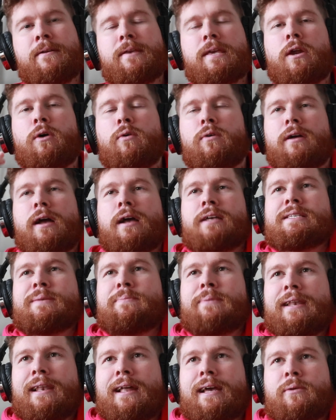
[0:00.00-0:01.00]
you know, it's a
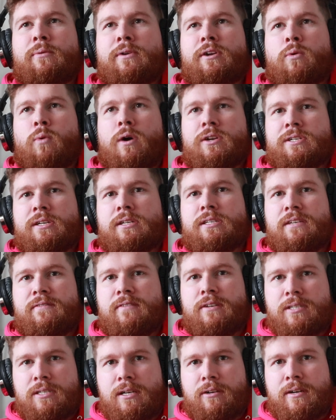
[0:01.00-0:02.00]
bit like when you're watching a T
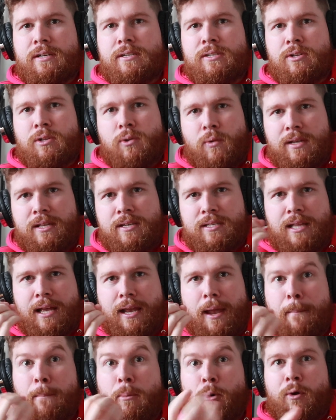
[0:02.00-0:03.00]
V series. You know, the way there's
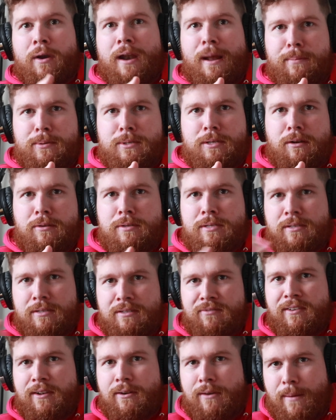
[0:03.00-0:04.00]
like important episodes and
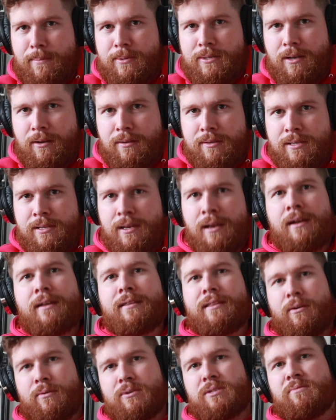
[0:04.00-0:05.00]
there's filler episodes.
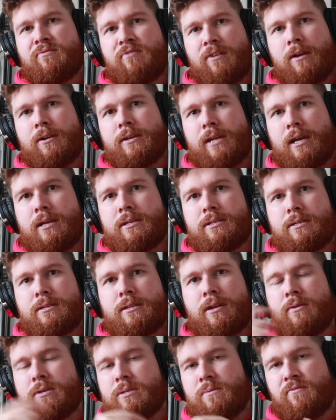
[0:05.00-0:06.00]
Mm-hmm. There were some filler days.
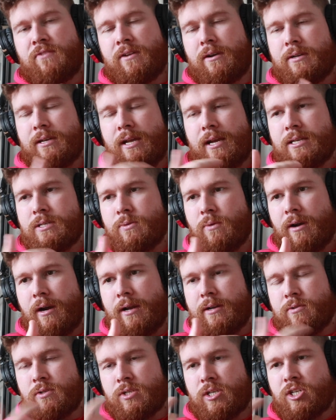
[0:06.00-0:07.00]
There were some filler days where
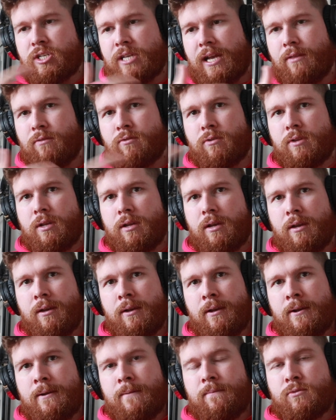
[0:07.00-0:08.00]
I was just getting through the
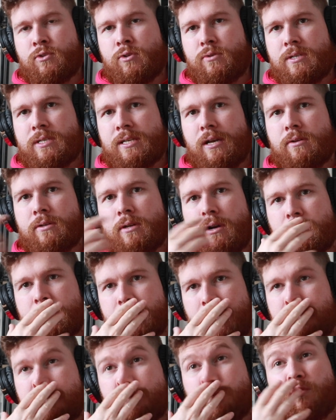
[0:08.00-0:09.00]
through the South Coast.
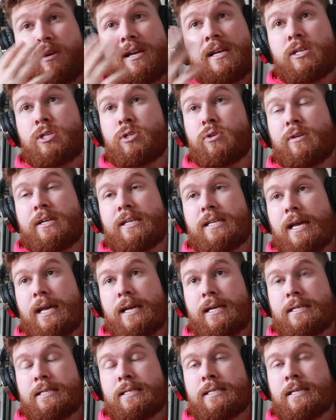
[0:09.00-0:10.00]
Had some really sunny
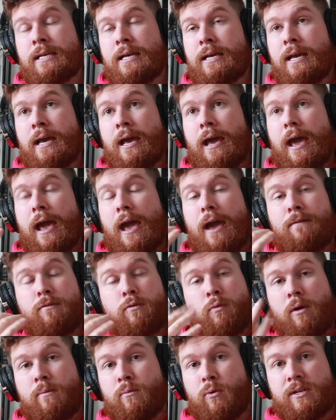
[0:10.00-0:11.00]
days. Uh, if
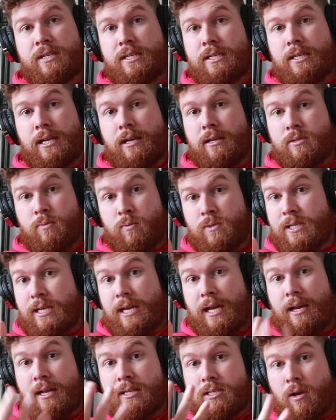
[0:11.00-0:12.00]
you want more details, once
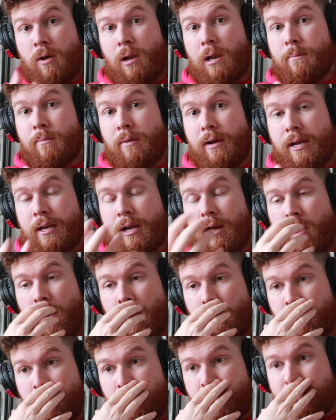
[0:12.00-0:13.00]
again, it's all on my all
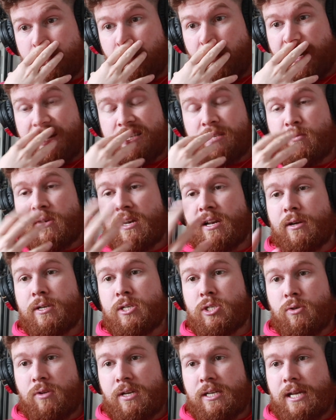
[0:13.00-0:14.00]
on my story. I had some really
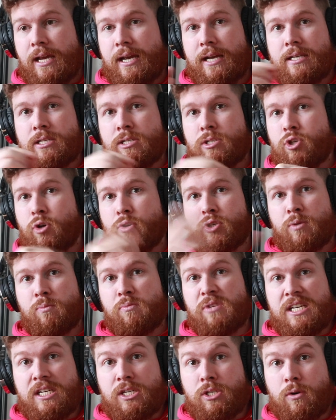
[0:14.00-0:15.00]
nice sunny days, took some
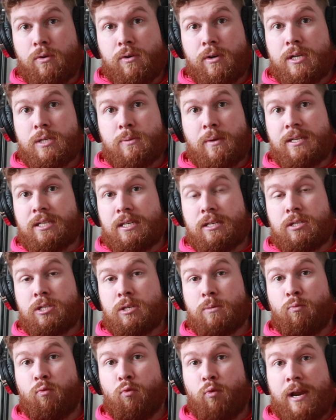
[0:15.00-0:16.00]
detours, went to
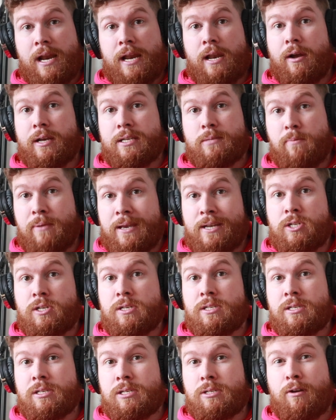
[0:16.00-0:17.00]
some really nice
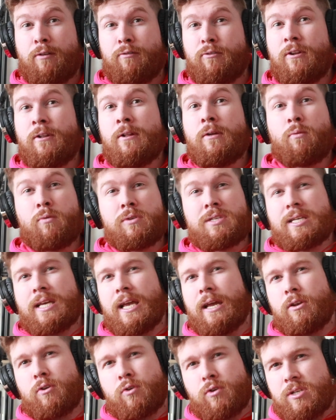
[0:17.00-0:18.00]
beaches and stuff. Once
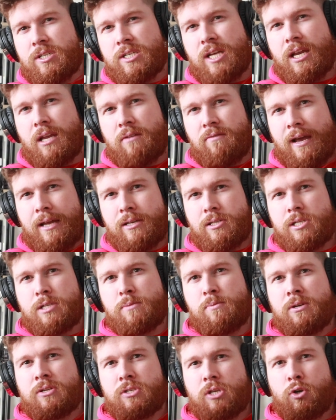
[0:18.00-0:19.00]
again, couldn't take advantage
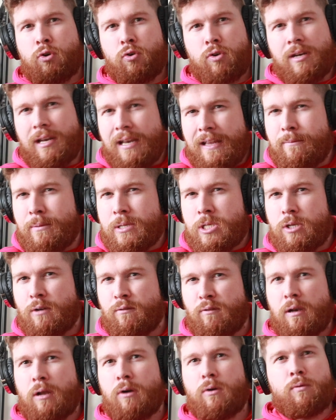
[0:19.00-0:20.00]
because I couldn't leave my
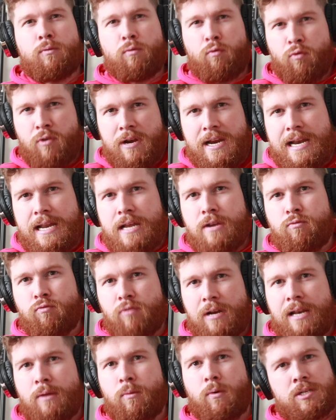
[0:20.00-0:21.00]
stuff alone. Really,
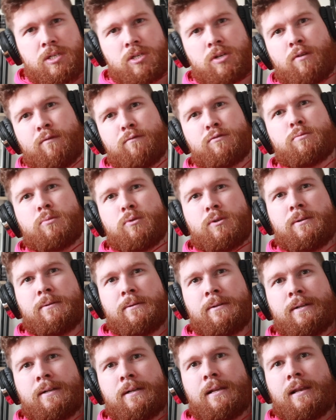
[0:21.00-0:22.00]
really wasn't comfortable
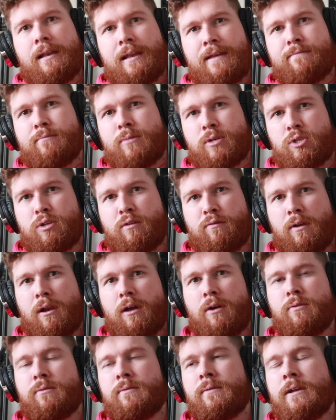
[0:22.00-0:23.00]
leaving my stuff
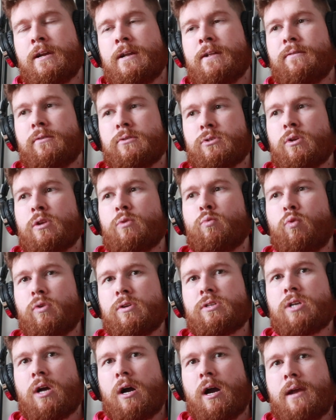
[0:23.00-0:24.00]
alone. There was only
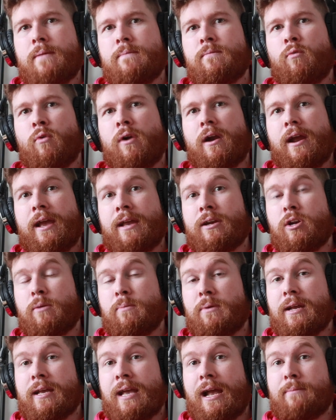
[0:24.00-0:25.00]
one time where I ended up
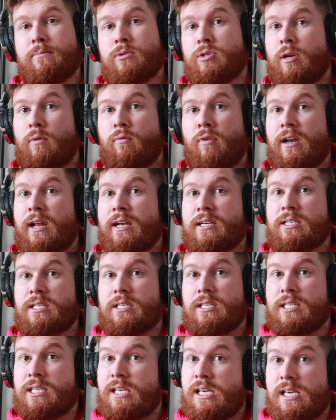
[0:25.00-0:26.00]
in a campsite right next to
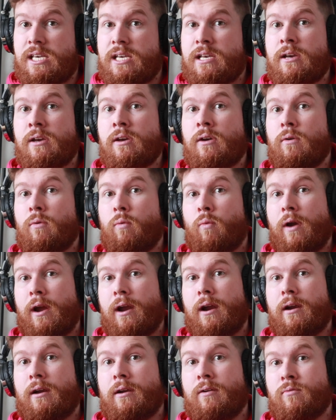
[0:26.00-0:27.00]
the sea
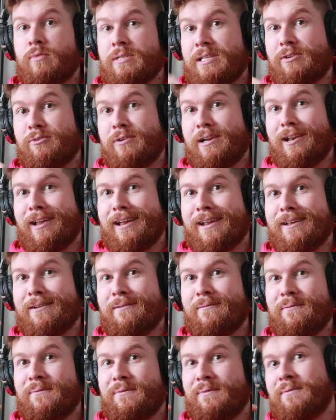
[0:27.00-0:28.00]
where it was literally like
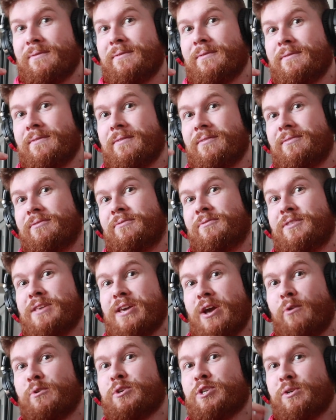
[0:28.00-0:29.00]

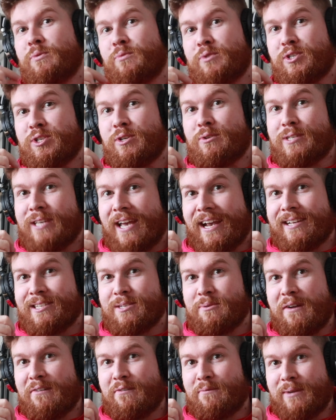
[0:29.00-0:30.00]
the ocean was two
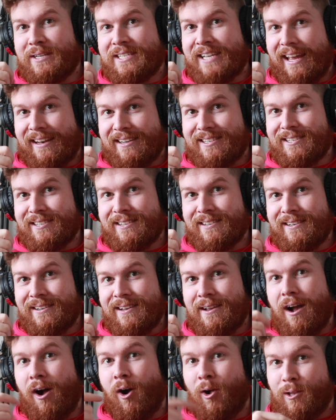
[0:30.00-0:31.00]
seconds away from my tent,
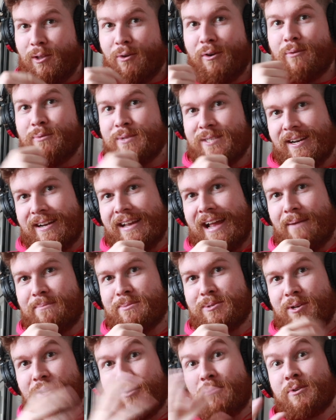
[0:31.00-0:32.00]
although I was in a
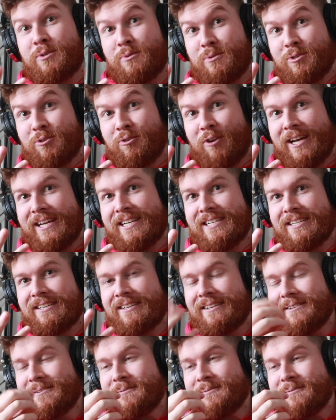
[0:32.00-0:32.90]
campsite, which was great.